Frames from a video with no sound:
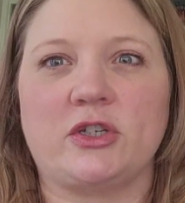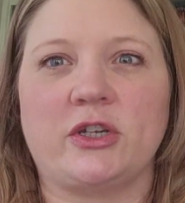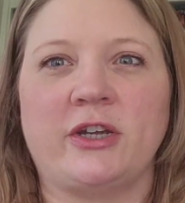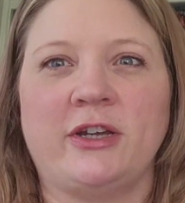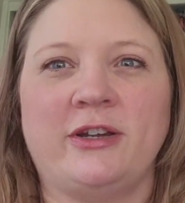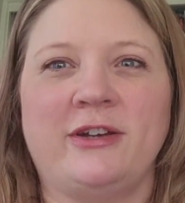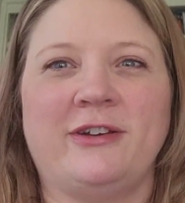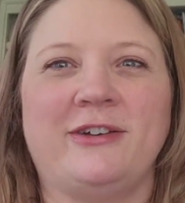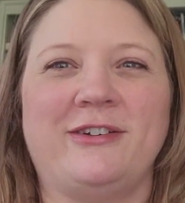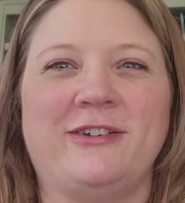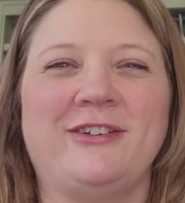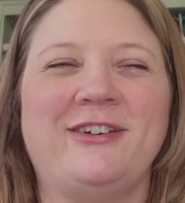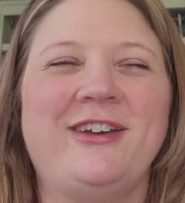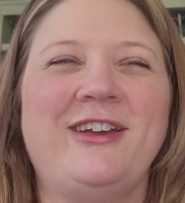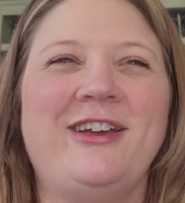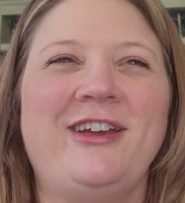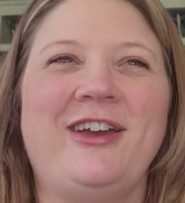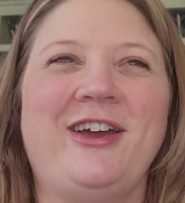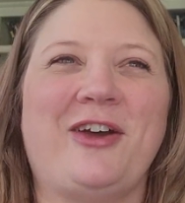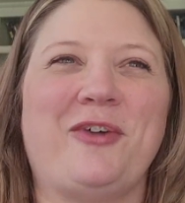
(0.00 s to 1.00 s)
I
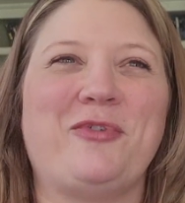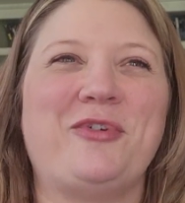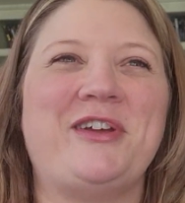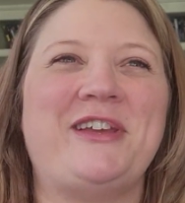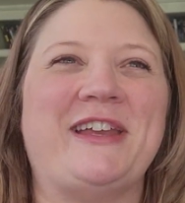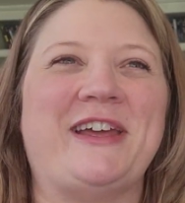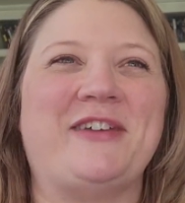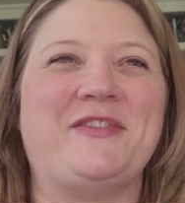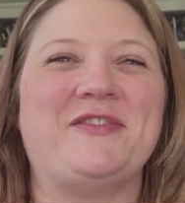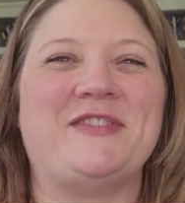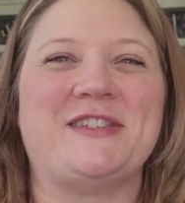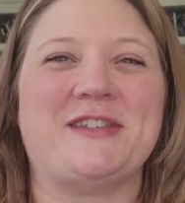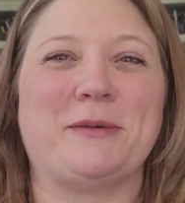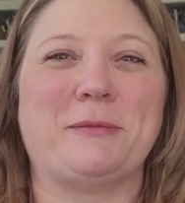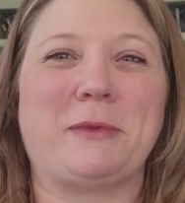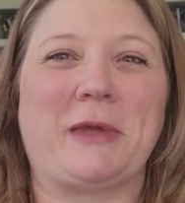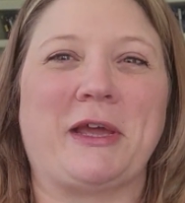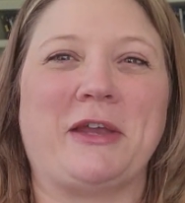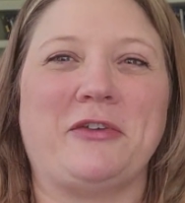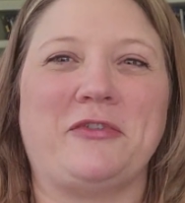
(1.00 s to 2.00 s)
wanted to have
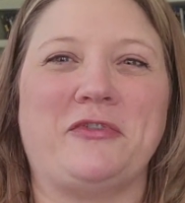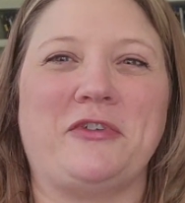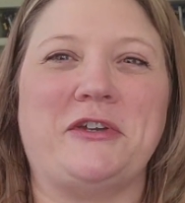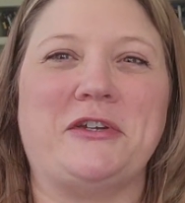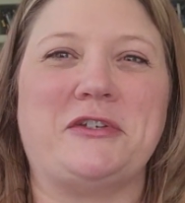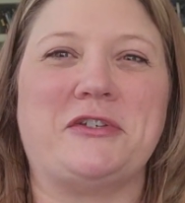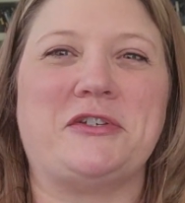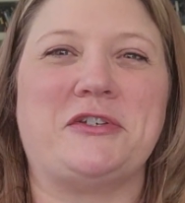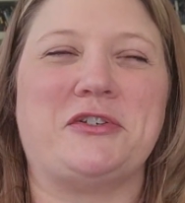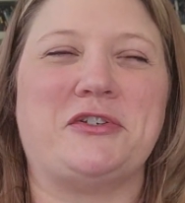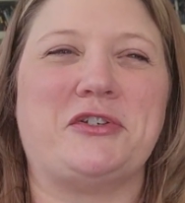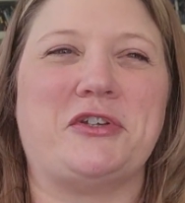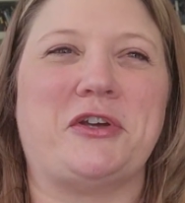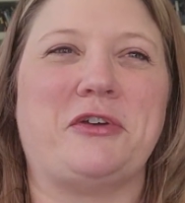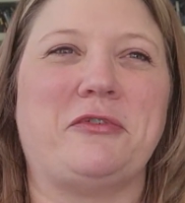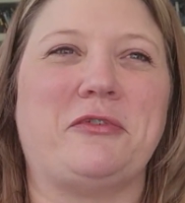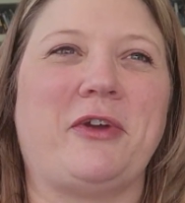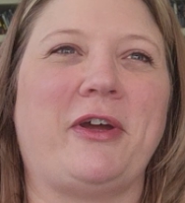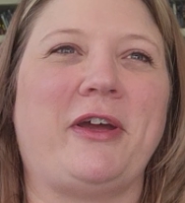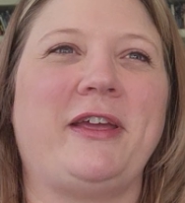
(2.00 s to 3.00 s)
some kind of finish to
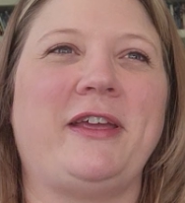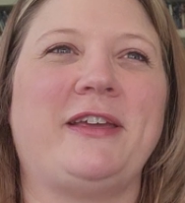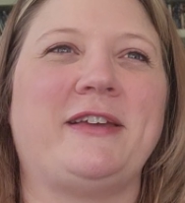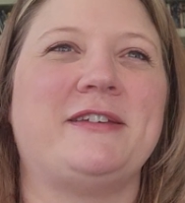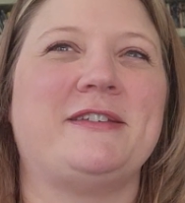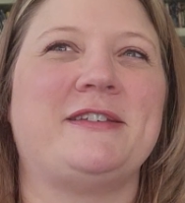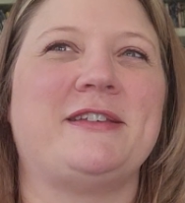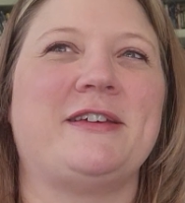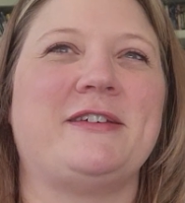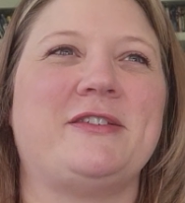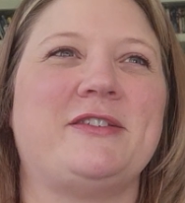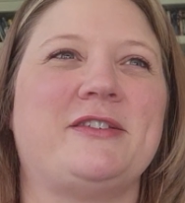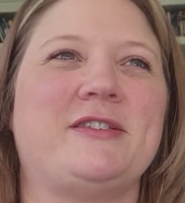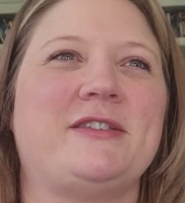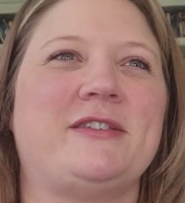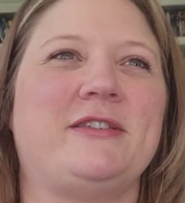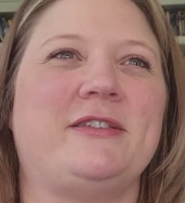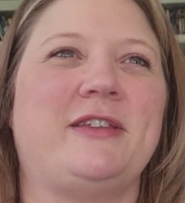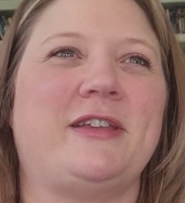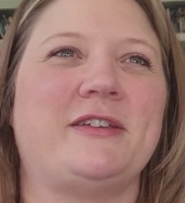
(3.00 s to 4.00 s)
show, right? Because
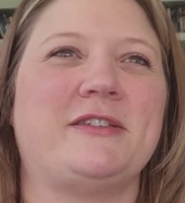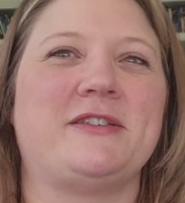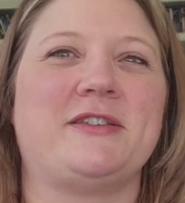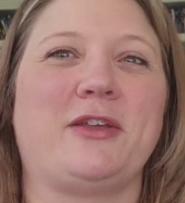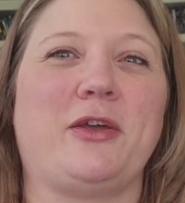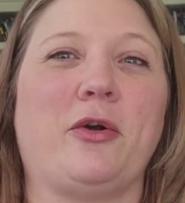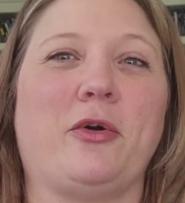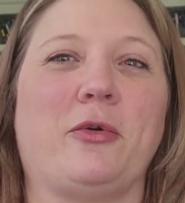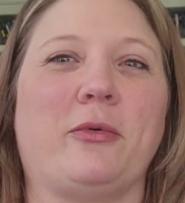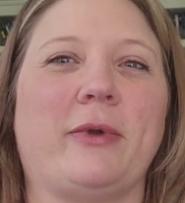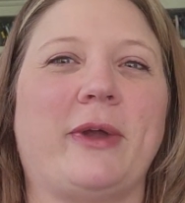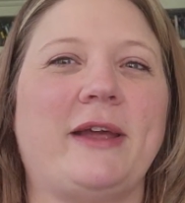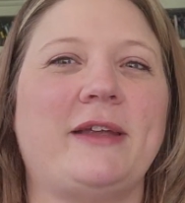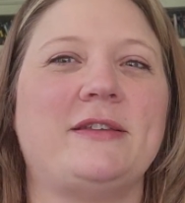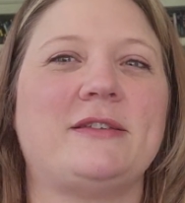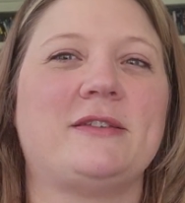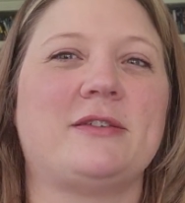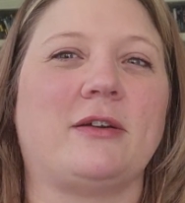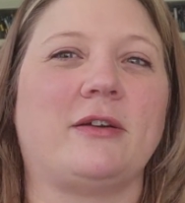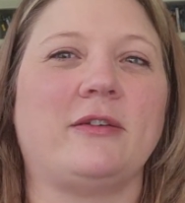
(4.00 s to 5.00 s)
that's the goal,
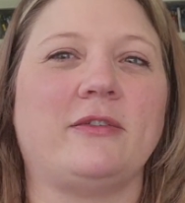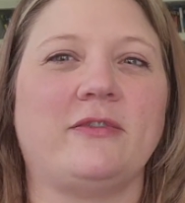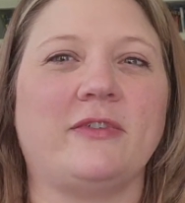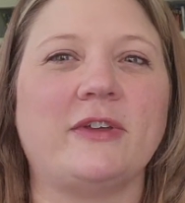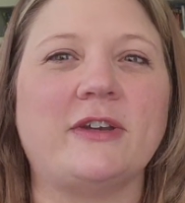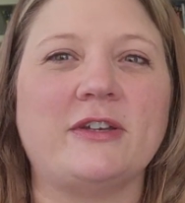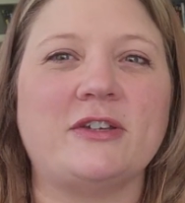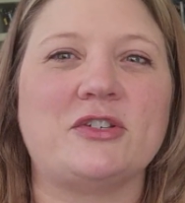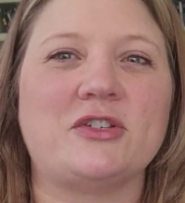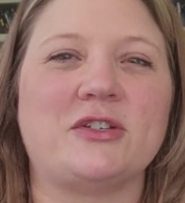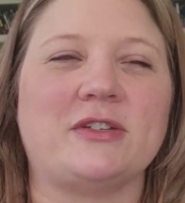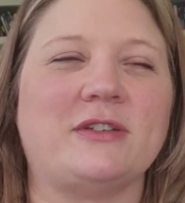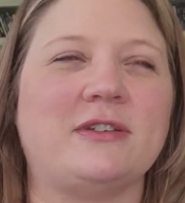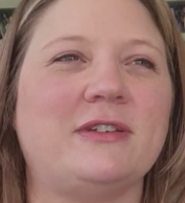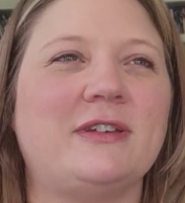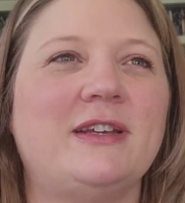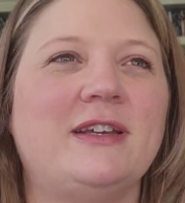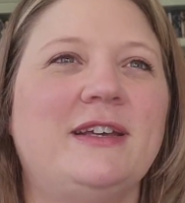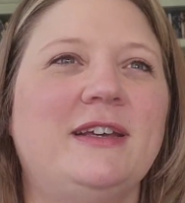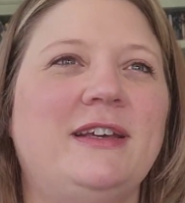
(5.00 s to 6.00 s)
right? Start and finish. And
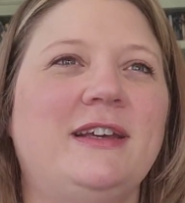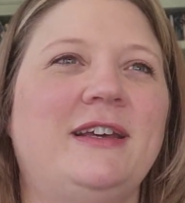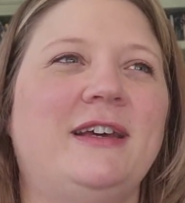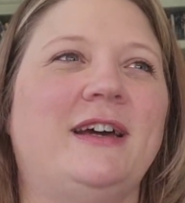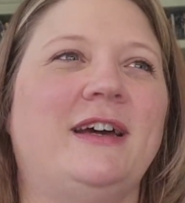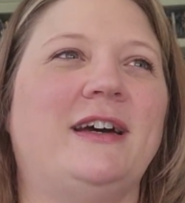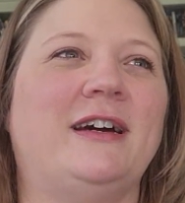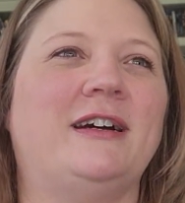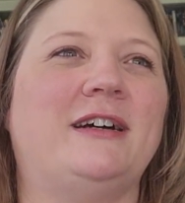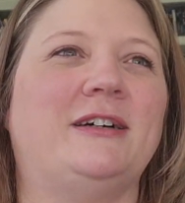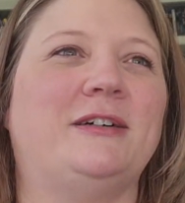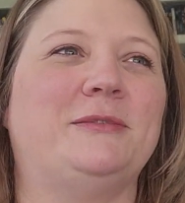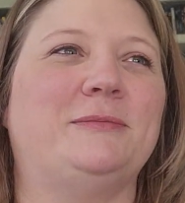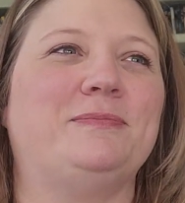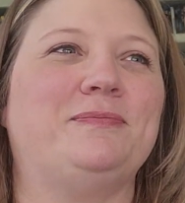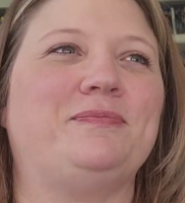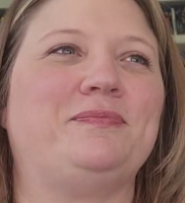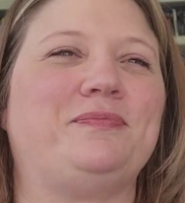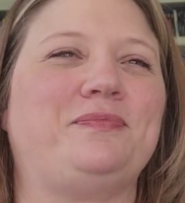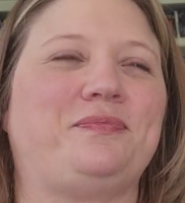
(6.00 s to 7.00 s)
I
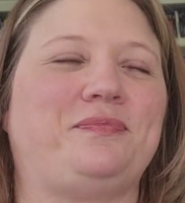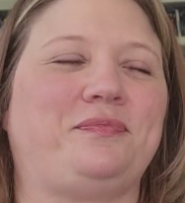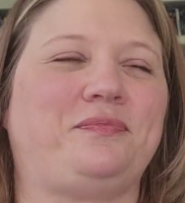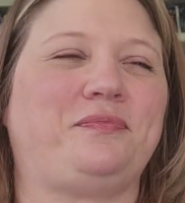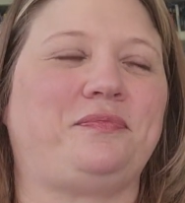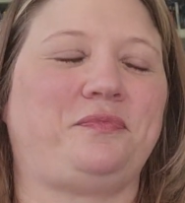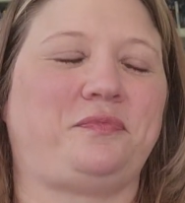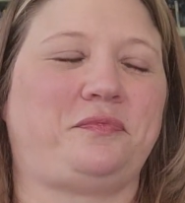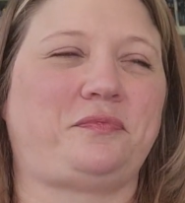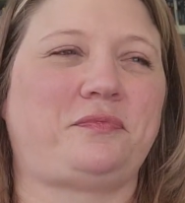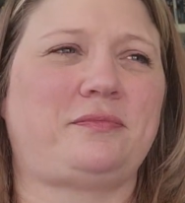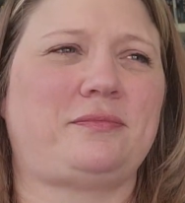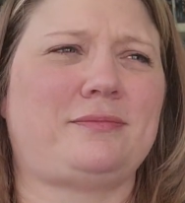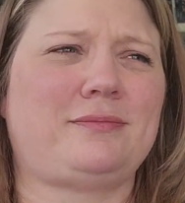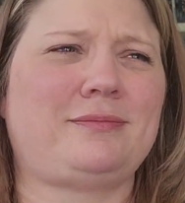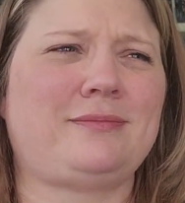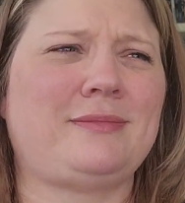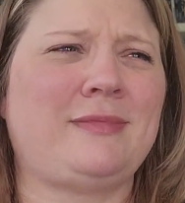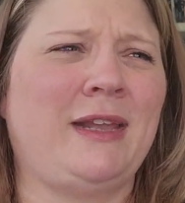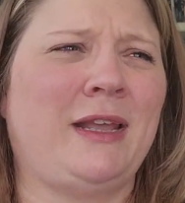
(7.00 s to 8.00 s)

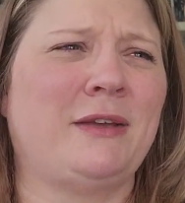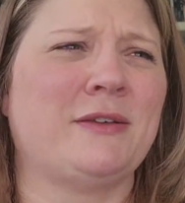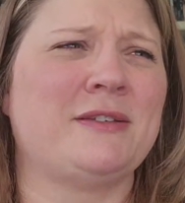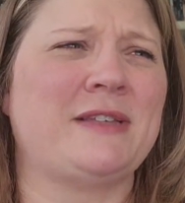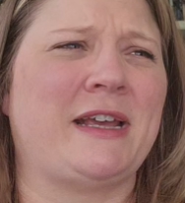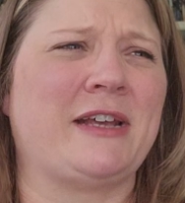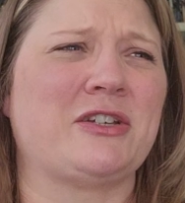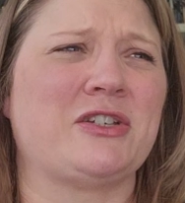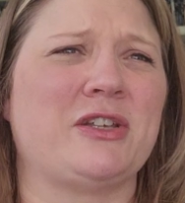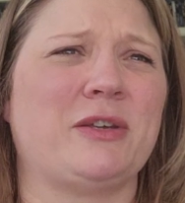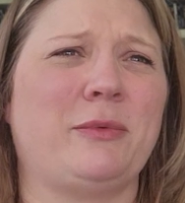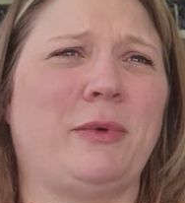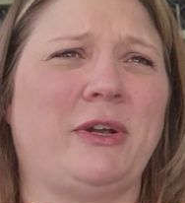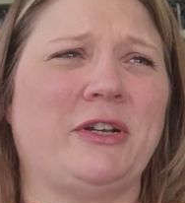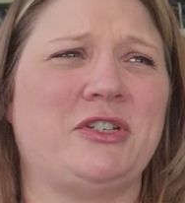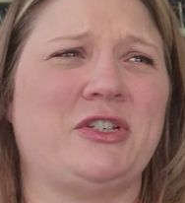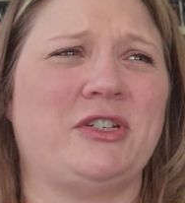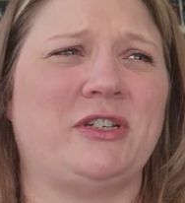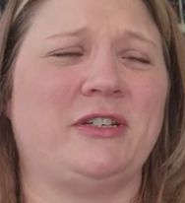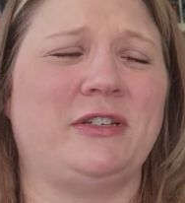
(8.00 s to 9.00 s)
was actually
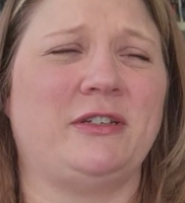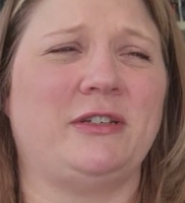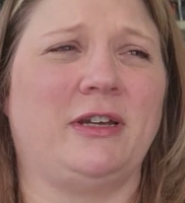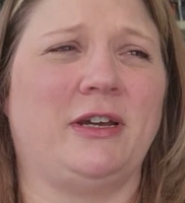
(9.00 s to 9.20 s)
watching.